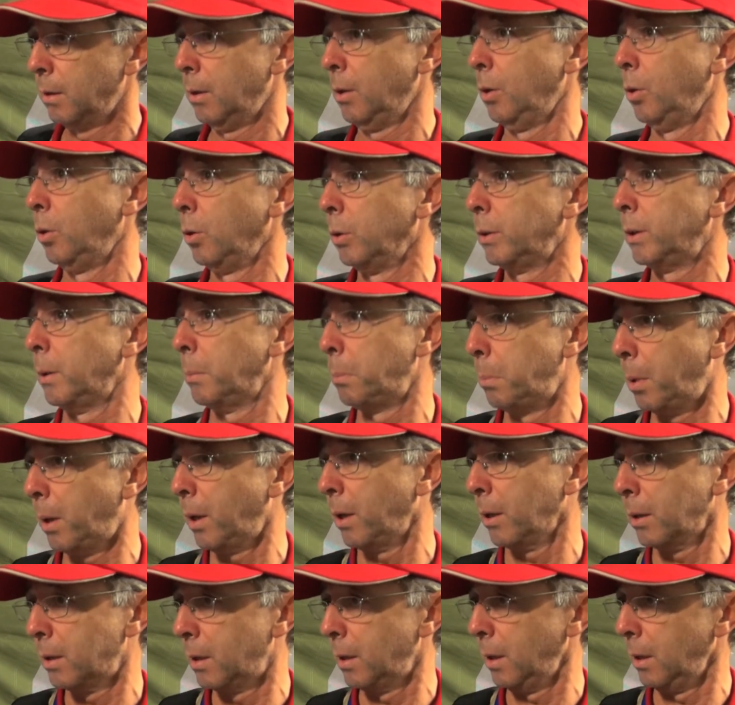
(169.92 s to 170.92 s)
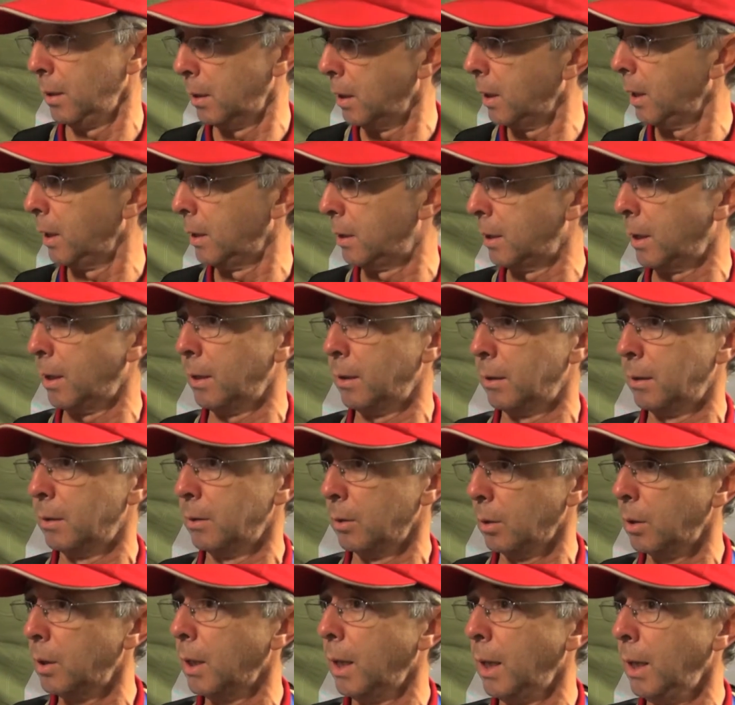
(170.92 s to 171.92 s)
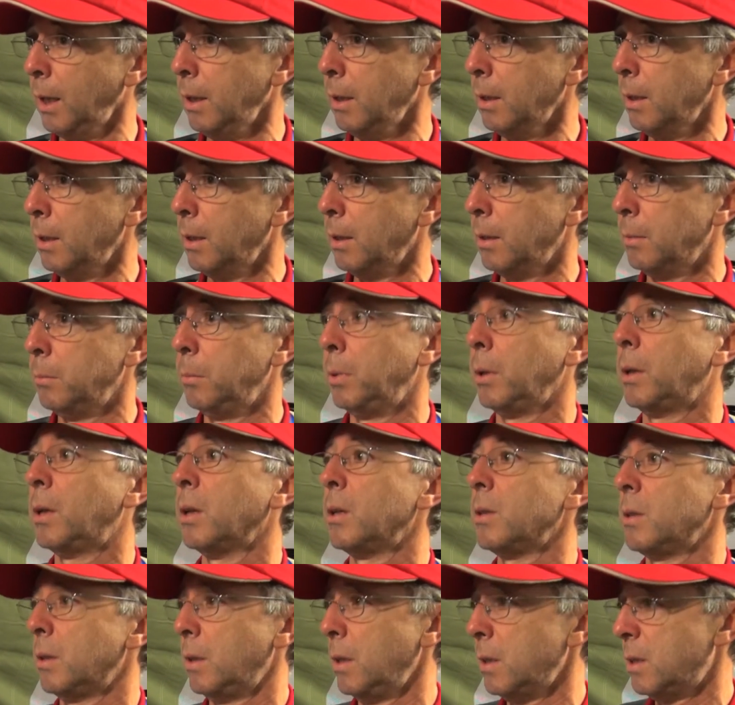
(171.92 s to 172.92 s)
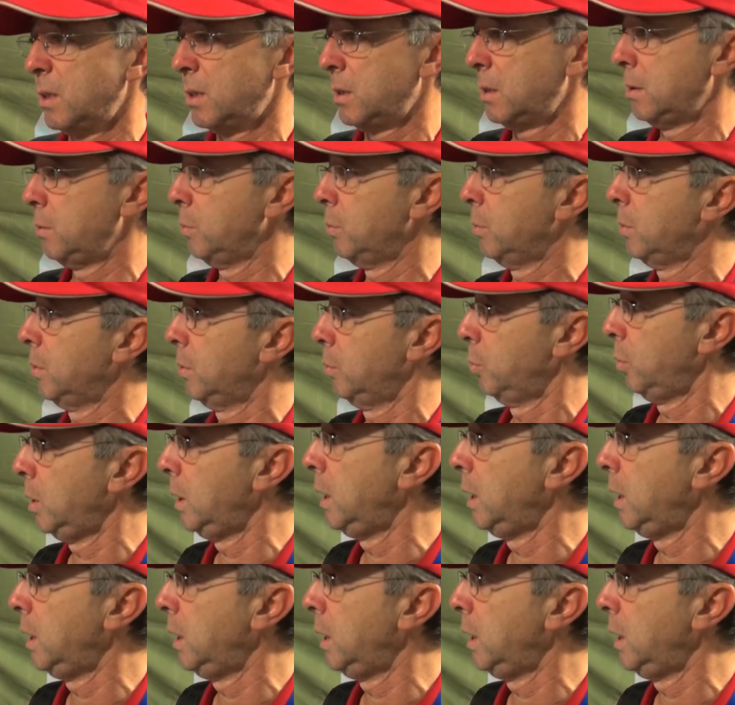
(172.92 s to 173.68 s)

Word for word: all the bulky data, okay? okay. Because this we